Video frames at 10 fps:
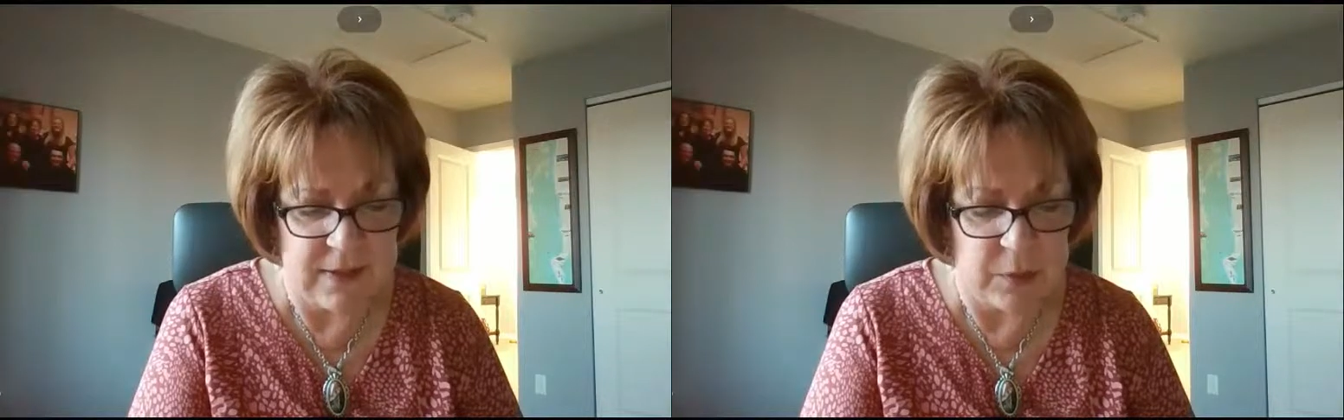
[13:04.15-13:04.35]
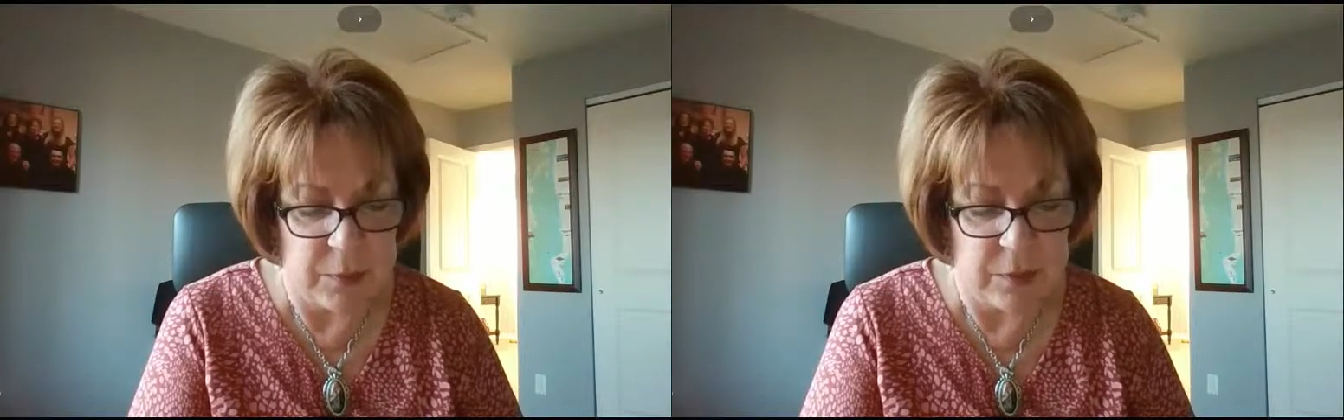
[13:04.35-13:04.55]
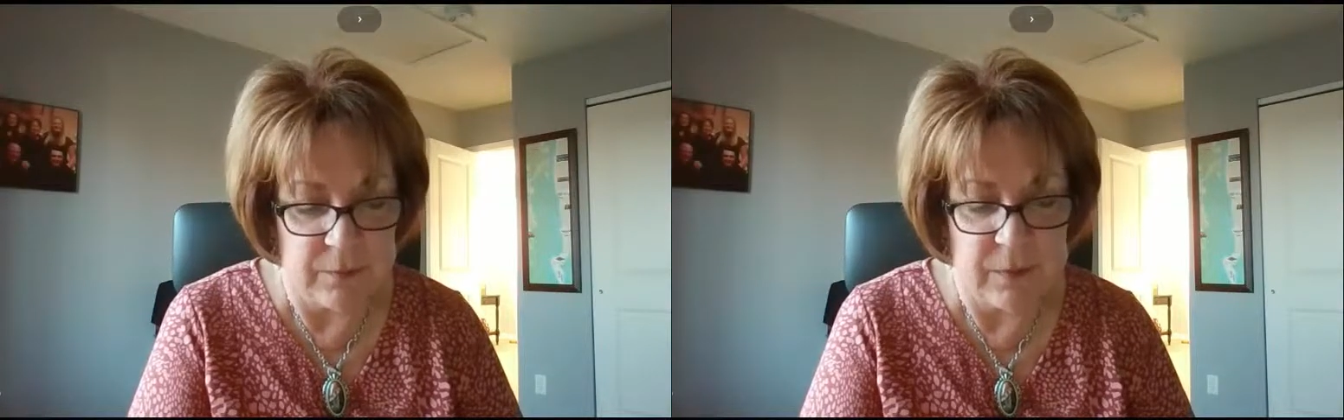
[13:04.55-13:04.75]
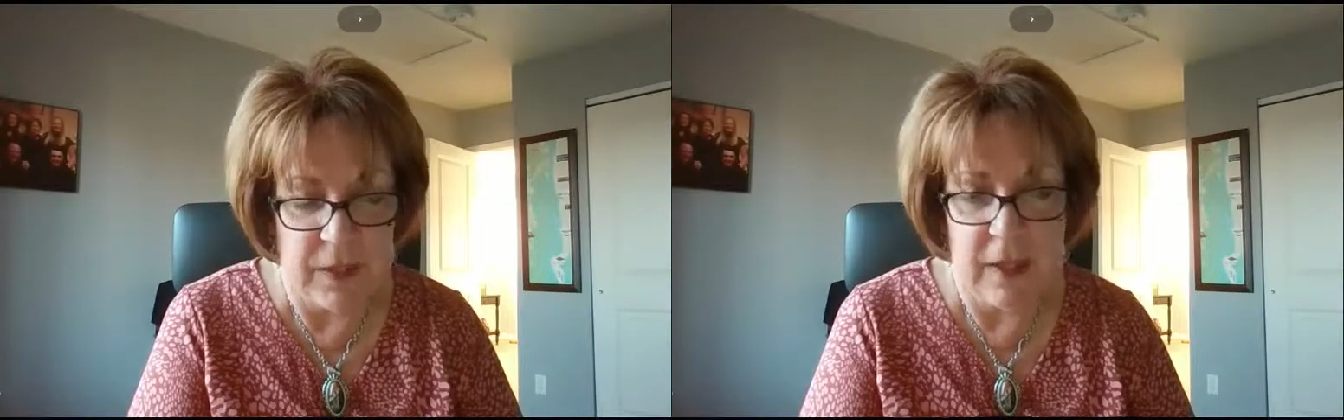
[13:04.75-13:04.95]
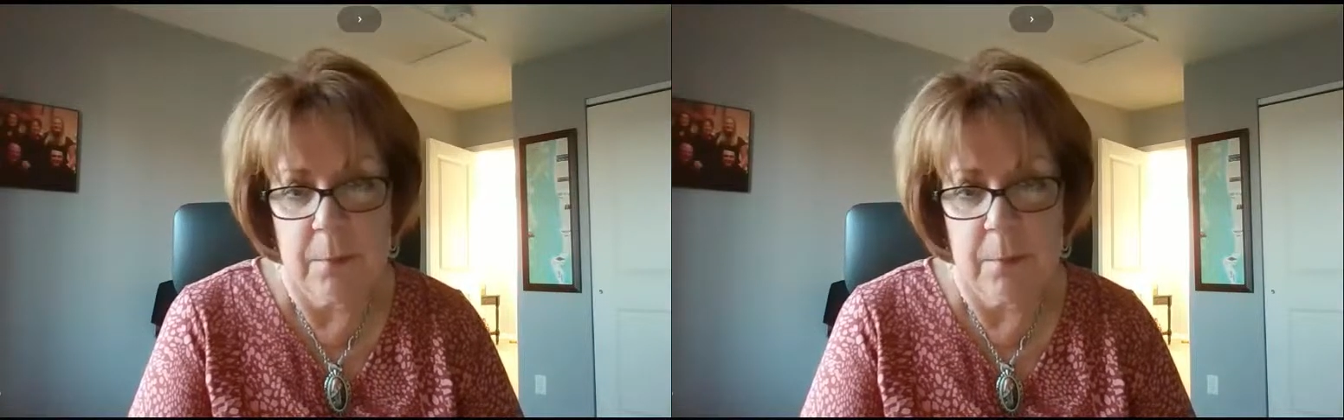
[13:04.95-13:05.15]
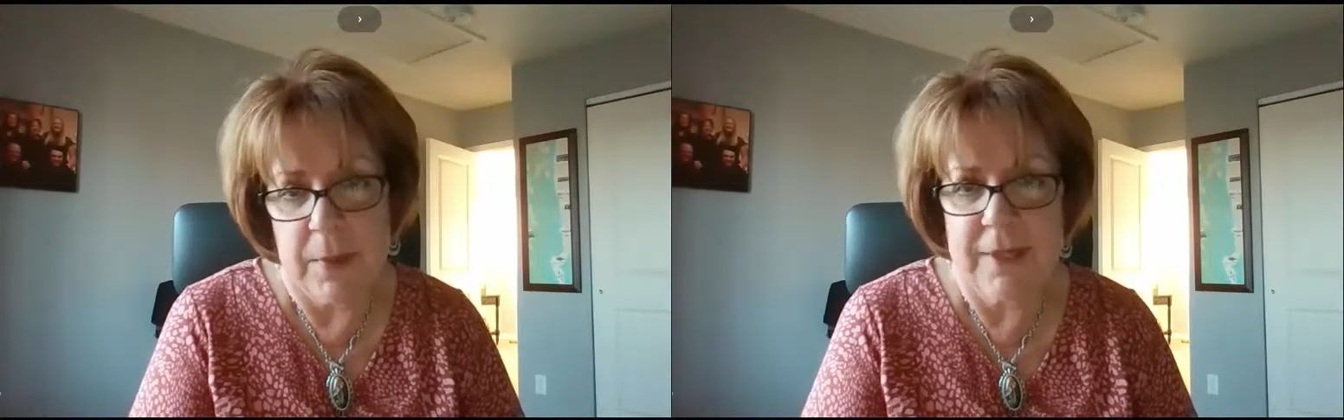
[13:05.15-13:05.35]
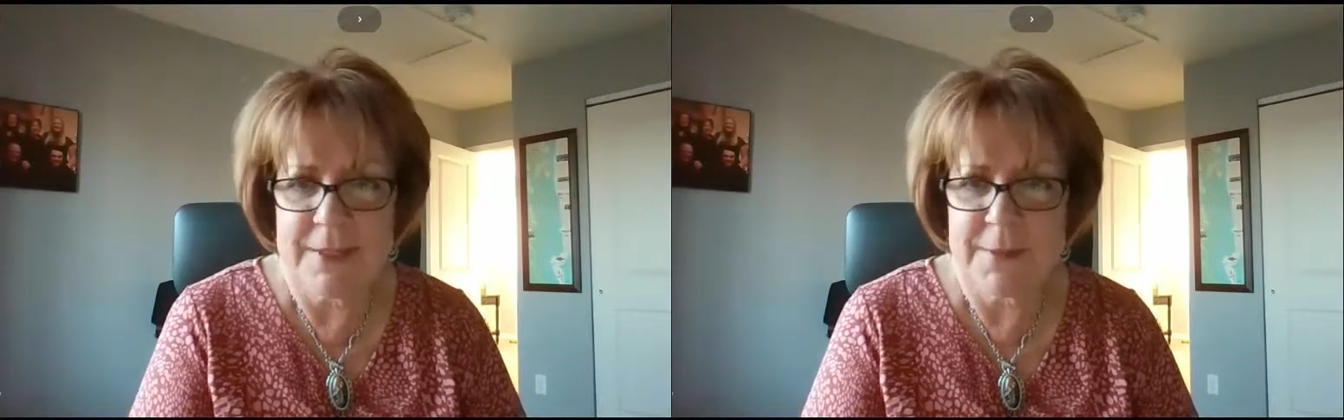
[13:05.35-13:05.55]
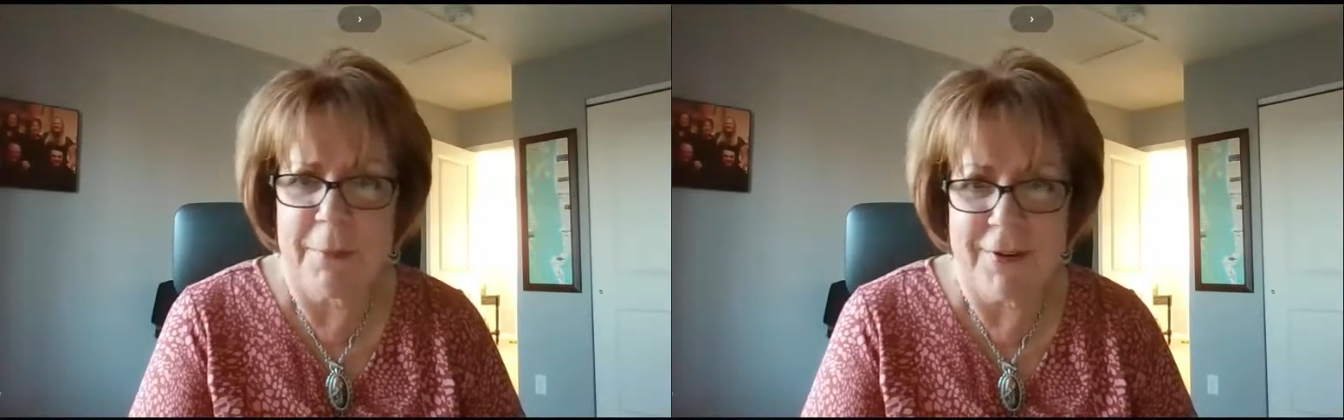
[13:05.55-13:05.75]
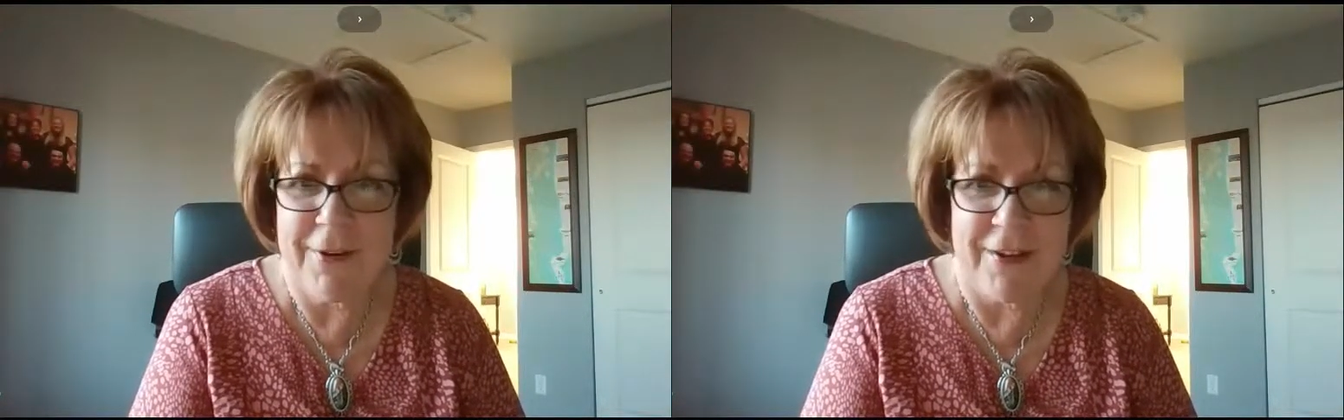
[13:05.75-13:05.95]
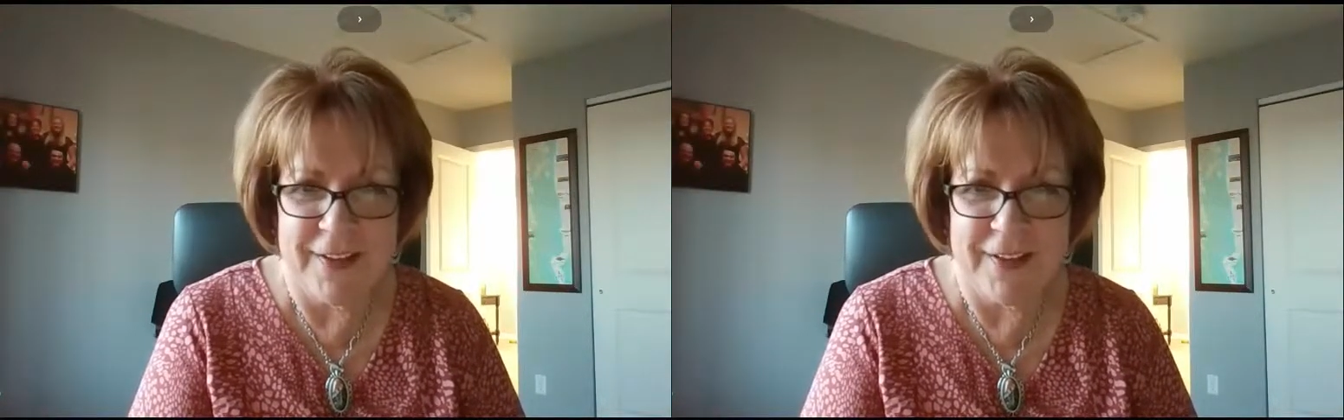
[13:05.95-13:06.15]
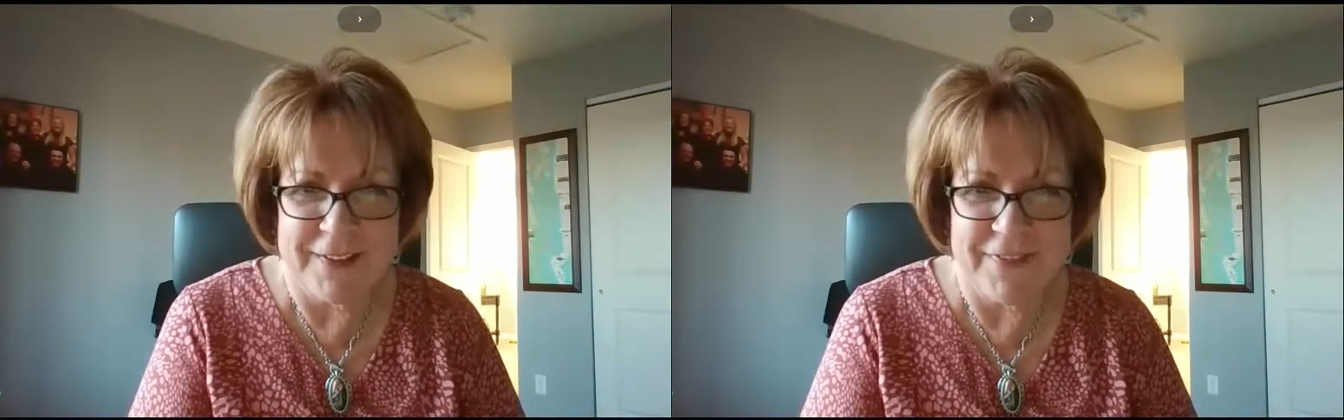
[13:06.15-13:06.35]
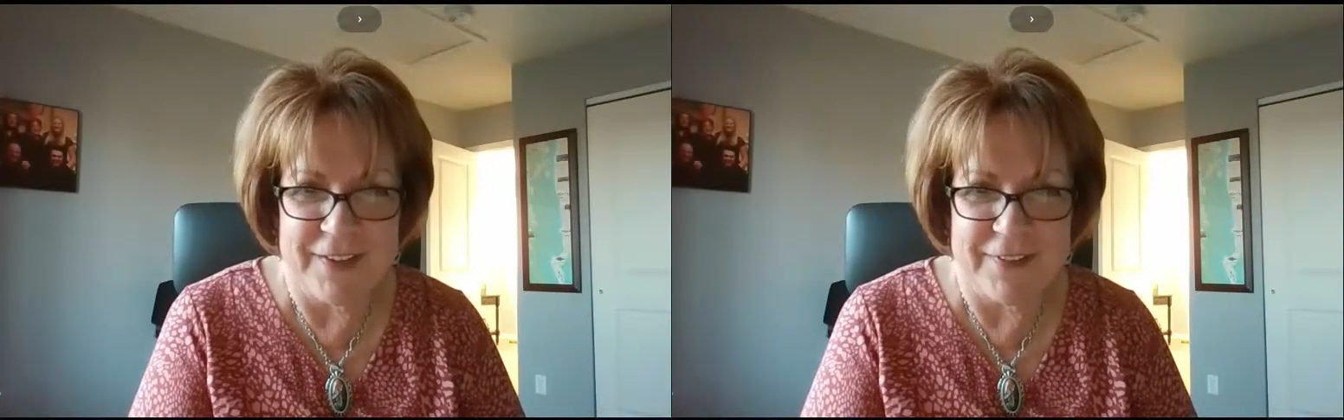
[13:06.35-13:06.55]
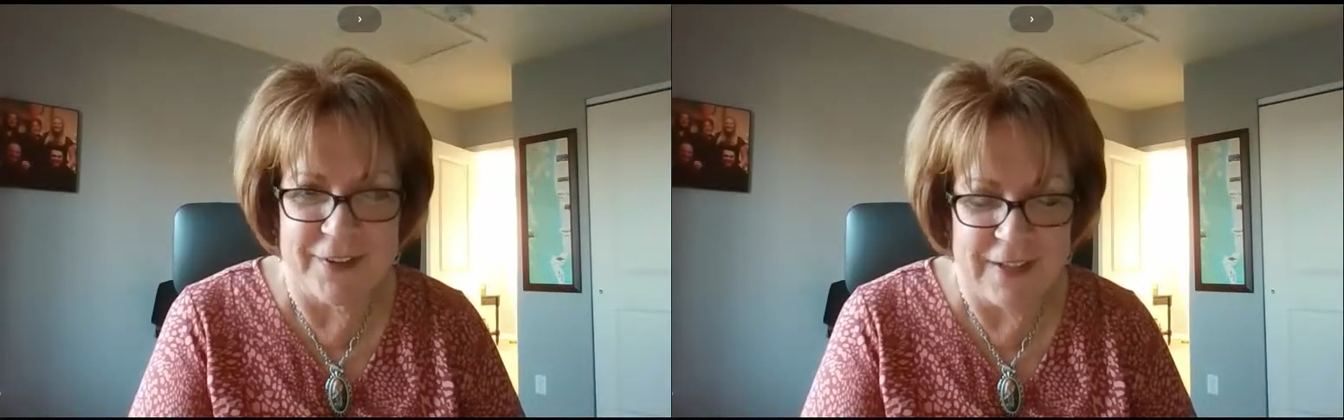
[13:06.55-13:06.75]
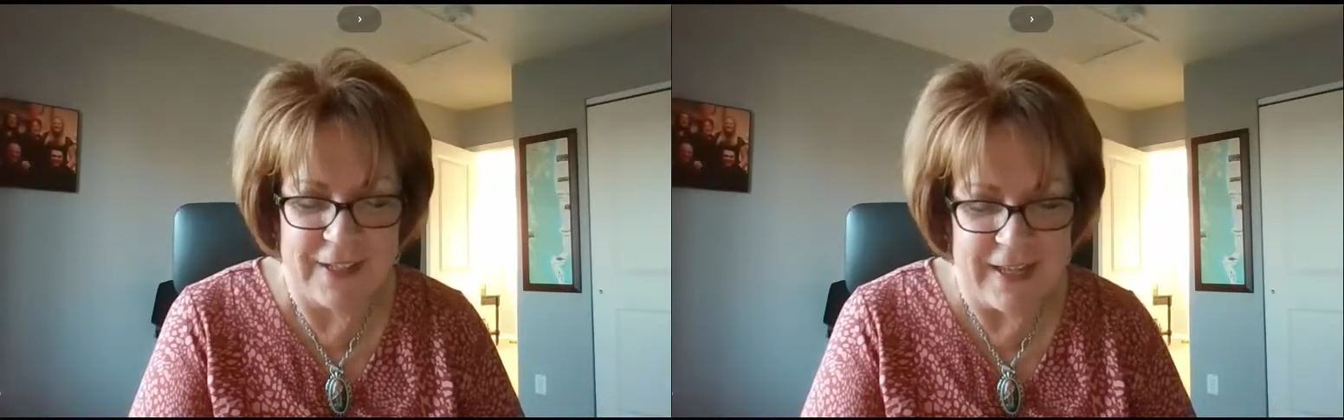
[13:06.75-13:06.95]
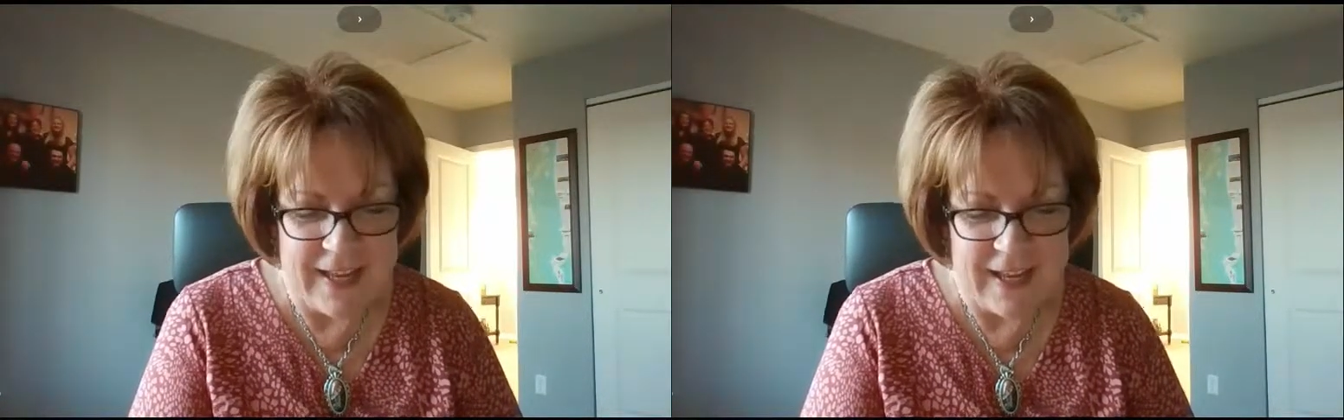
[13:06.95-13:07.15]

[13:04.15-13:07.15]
a syllable, but that's why we call it valley fever.